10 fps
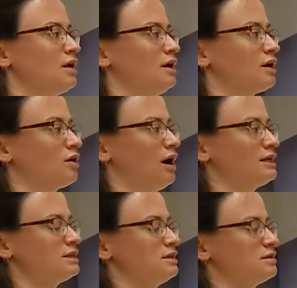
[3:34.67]
It
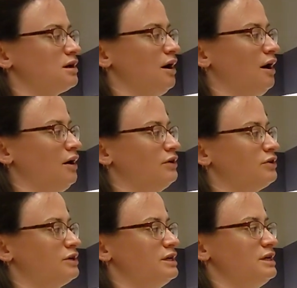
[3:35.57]
crosses
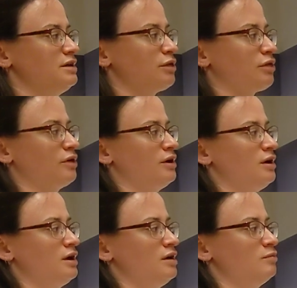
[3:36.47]
underneath
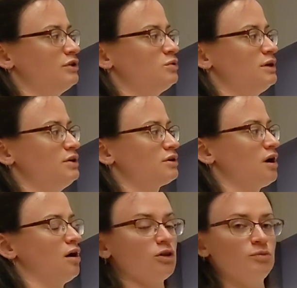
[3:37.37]
in between your
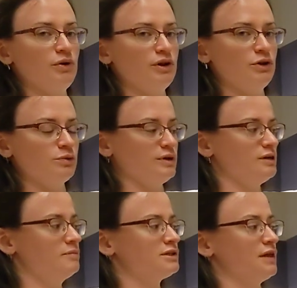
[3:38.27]
collarbone and your
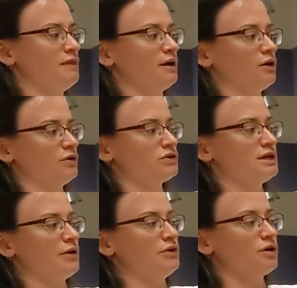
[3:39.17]
ribs and then goes
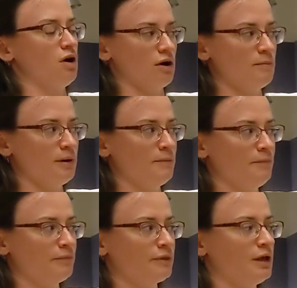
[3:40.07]
down your arm.
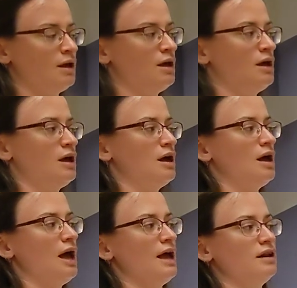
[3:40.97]

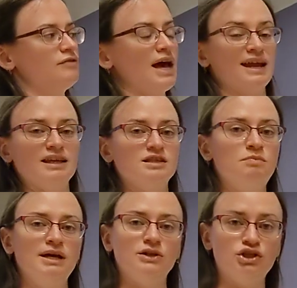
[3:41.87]
And if that gets
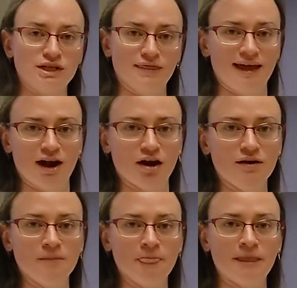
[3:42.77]
pinched in there,
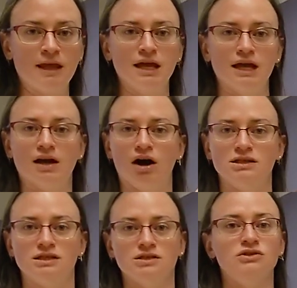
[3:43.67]
it
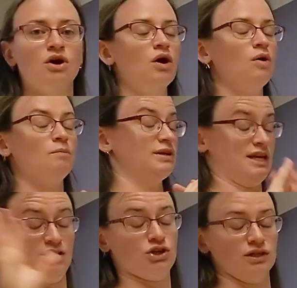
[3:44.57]
causes
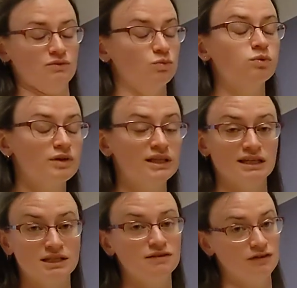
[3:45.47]
potentially really
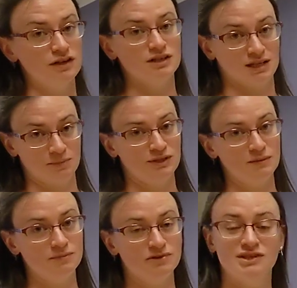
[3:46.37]
severe
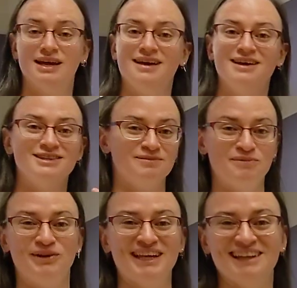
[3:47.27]
symptoms. Some
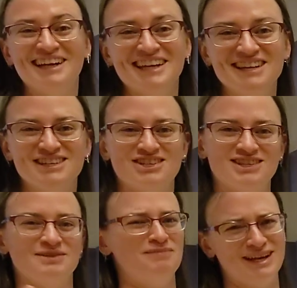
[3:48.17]
people get lucky and it's just
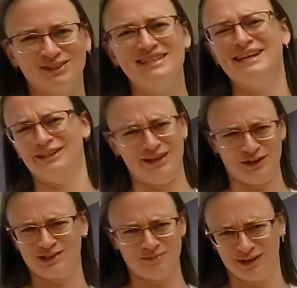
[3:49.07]
some mild tingling
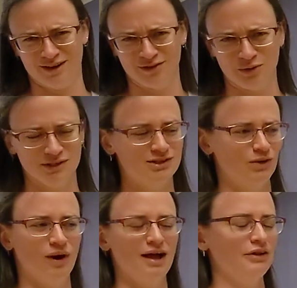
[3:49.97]
or something every once in a
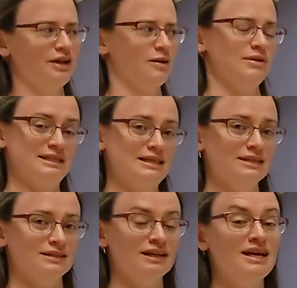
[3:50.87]
while, not a big
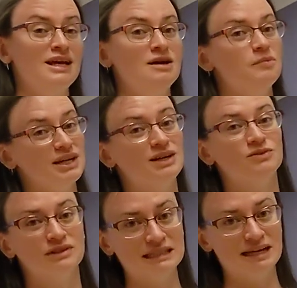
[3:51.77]
deal, but it can
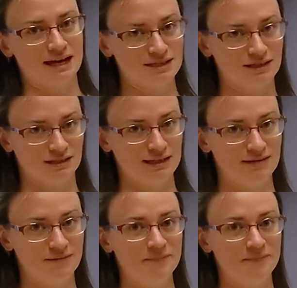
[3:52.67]
really escalate.